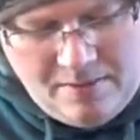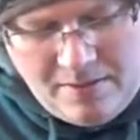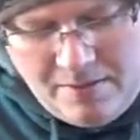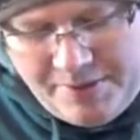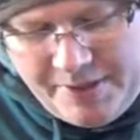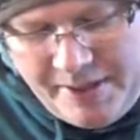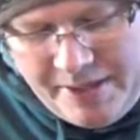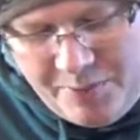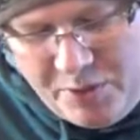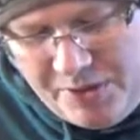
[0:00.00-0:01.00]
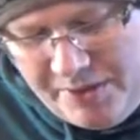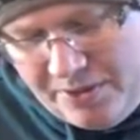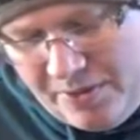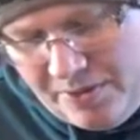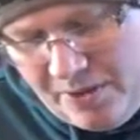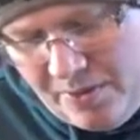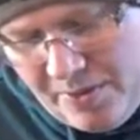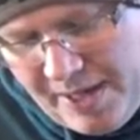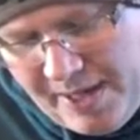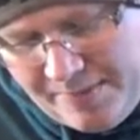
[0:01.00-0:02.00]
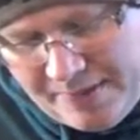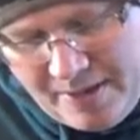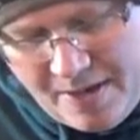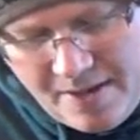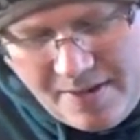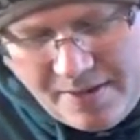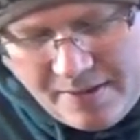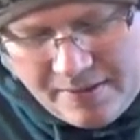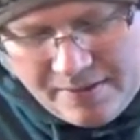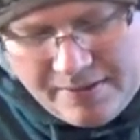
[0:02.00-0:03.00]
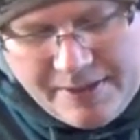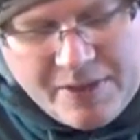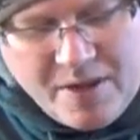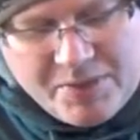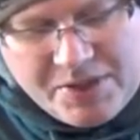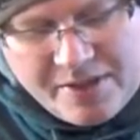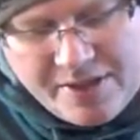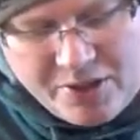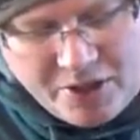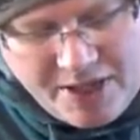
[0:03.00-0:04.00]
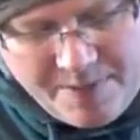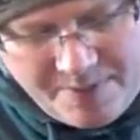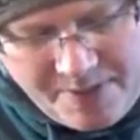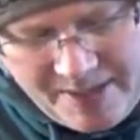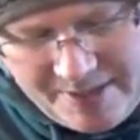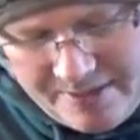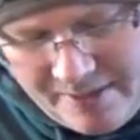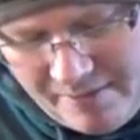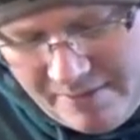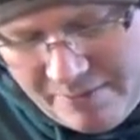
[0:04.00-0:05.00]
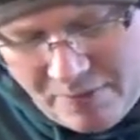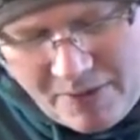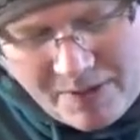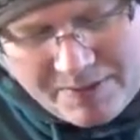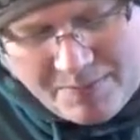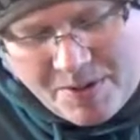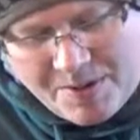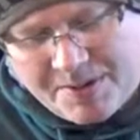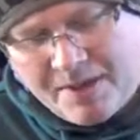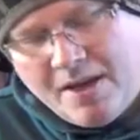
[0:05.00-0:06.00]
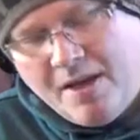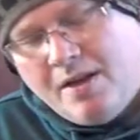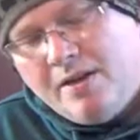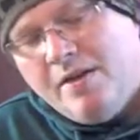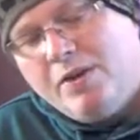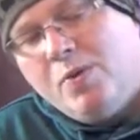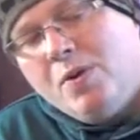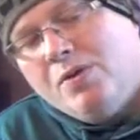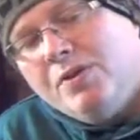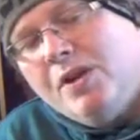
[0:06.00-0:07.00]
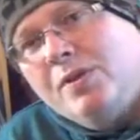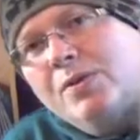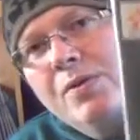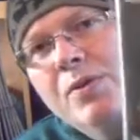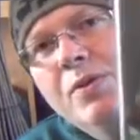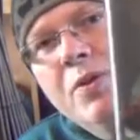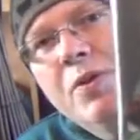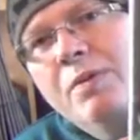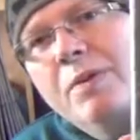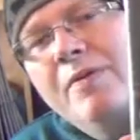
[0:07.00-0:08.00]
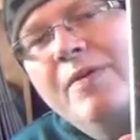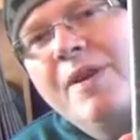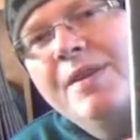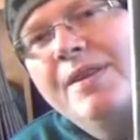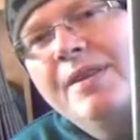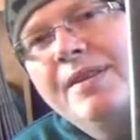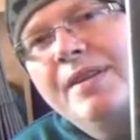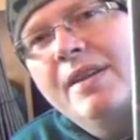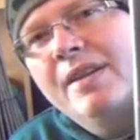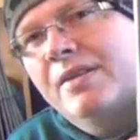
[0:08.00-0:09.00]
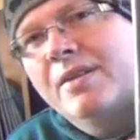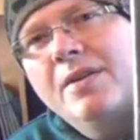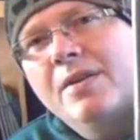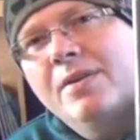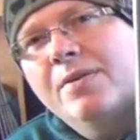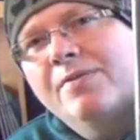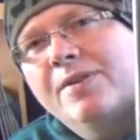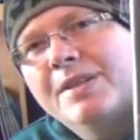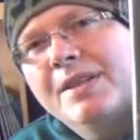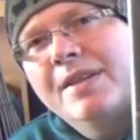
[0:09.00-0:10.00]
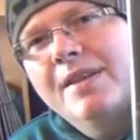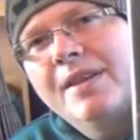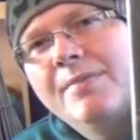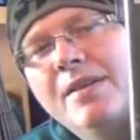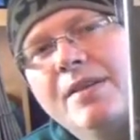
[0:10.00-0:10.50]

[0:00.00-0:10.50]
Right, with Teenage Mutant Ninja Turtle games, uh, these aren't particularly cheap and uh, they're in quite a demand. This one, Turtles Tournament Fighters, is not a good fighting game.